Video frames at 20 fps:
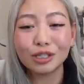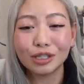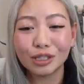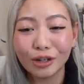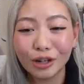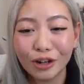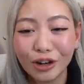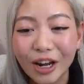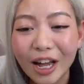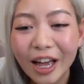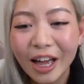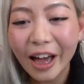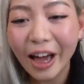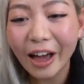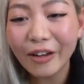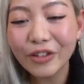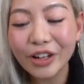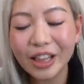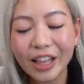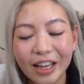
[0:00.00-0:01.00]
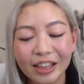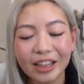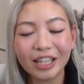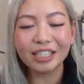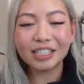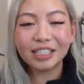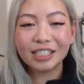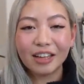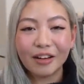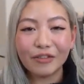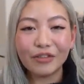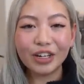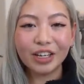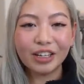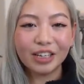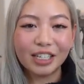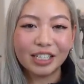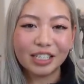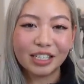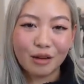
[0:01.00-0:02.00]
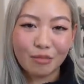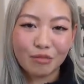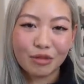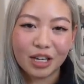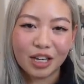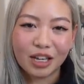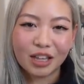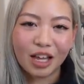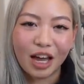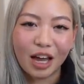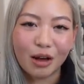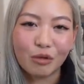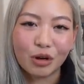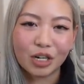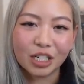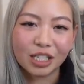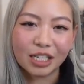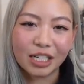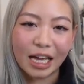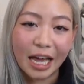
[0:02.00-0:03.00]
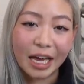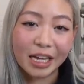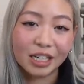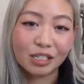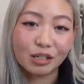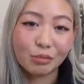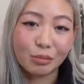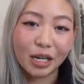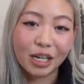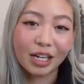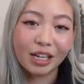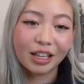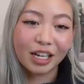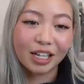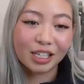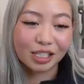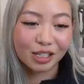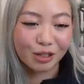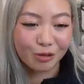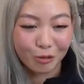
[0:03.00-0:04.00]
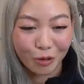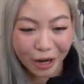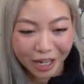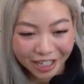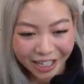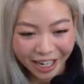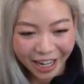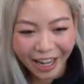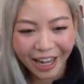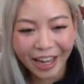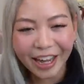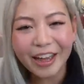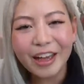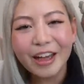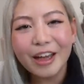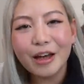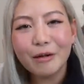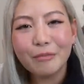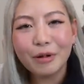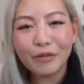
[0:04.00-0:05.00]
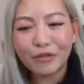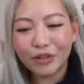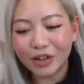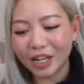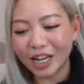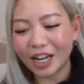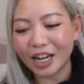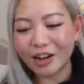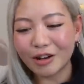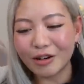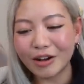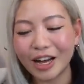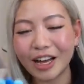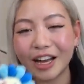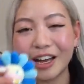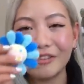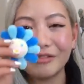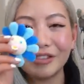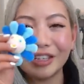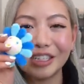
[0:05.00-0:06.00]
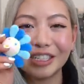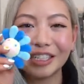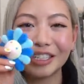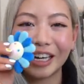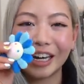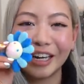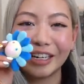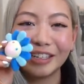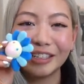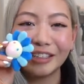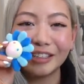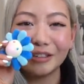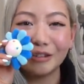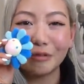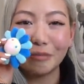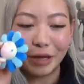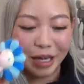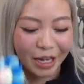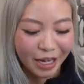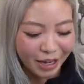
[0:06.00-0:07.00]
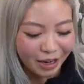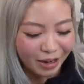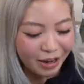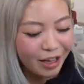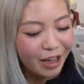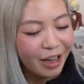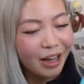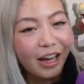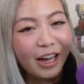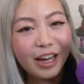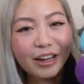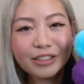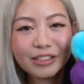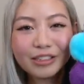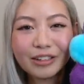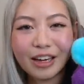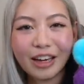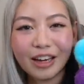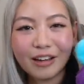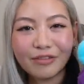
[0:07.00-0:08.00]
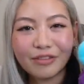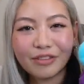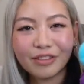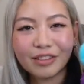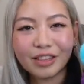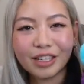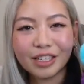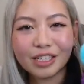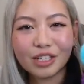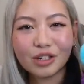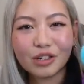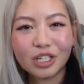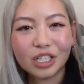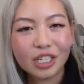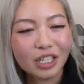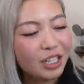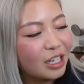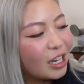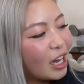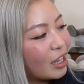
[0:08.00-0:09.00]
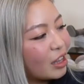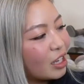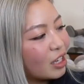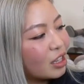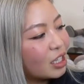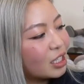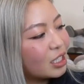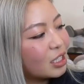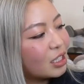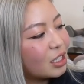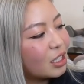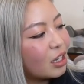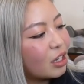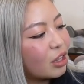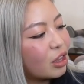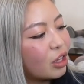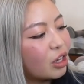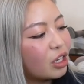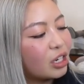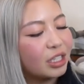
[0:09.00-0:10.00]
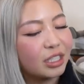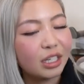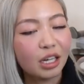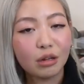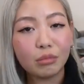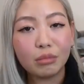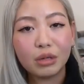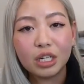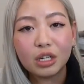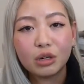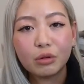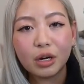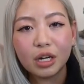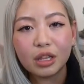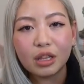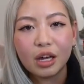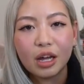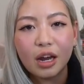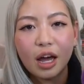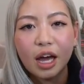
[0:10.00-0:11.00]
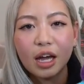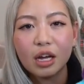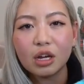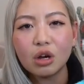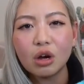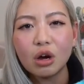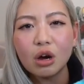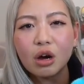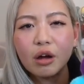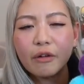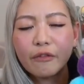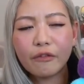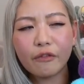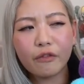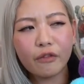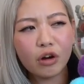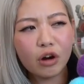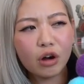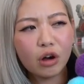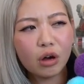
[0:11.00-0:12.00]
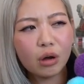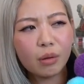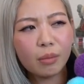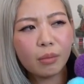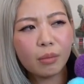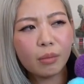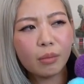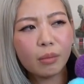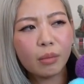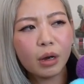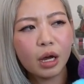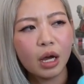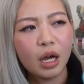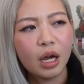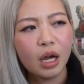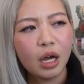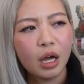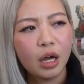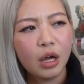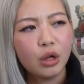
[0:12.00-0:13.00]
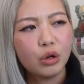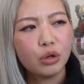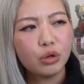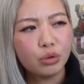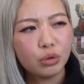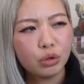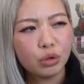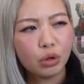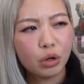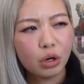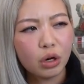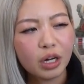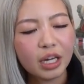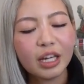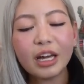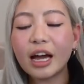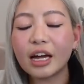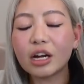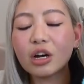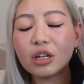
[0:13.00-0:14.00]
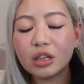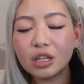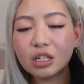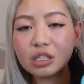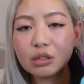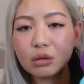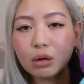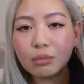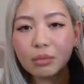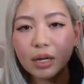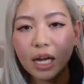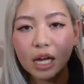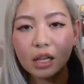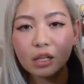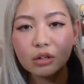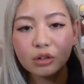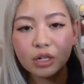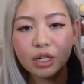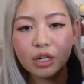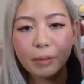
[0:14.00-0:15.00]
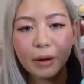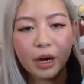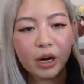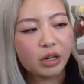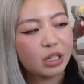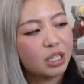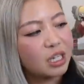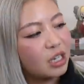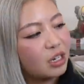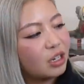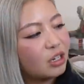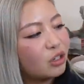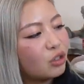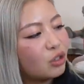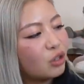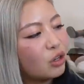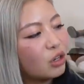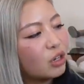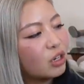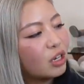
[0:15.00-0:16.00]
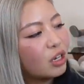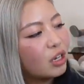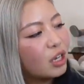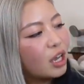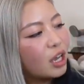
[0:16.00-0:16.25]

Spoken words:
So I feel like that's definitely something that I want to add to my collection one day. But for now, I have this tiny little pin. I also have this cushion here. I think this is the 30 centimeter one that I got from New York. Yeah, I got this from Gallery Paratin in New York.